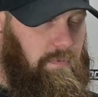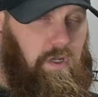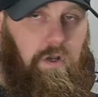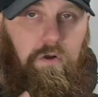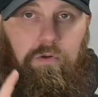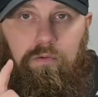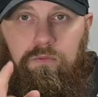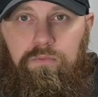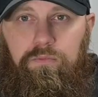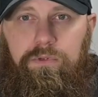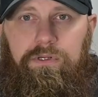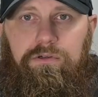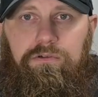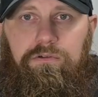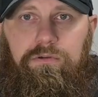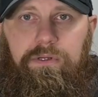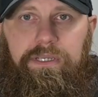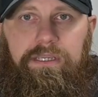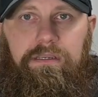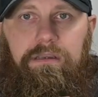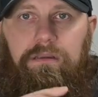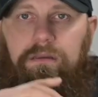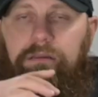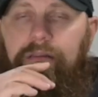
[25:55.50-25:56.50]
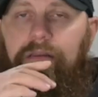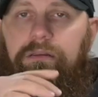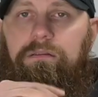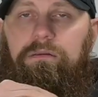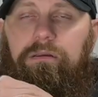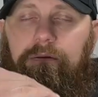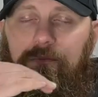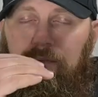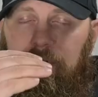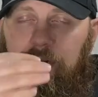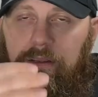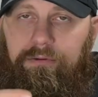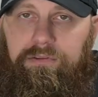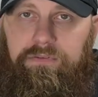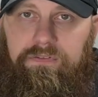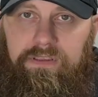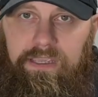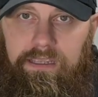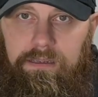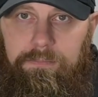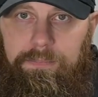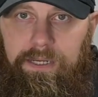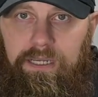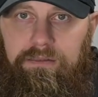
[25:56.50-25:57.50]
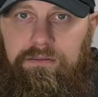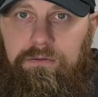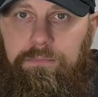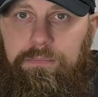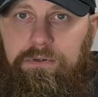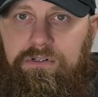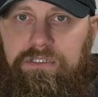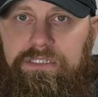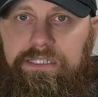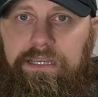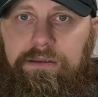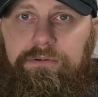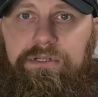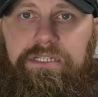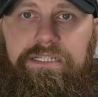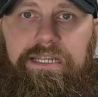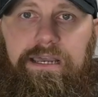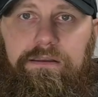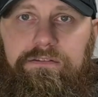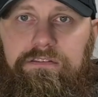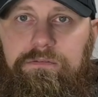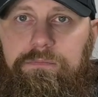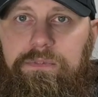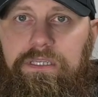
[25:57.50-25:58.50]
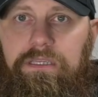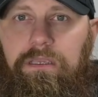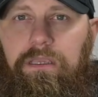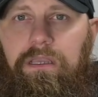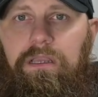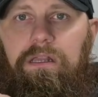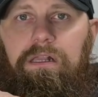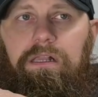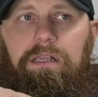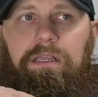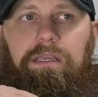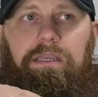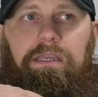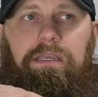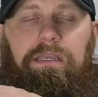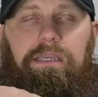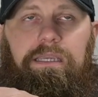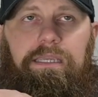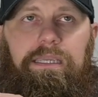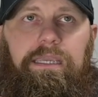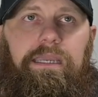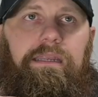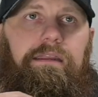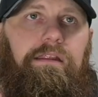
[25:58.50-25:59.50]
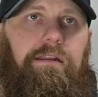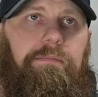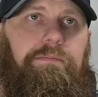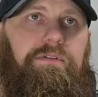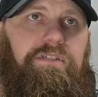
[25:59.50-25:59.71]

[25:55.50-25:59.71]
Oh, real quick, what I was saying about the person that reached out to me, he ended up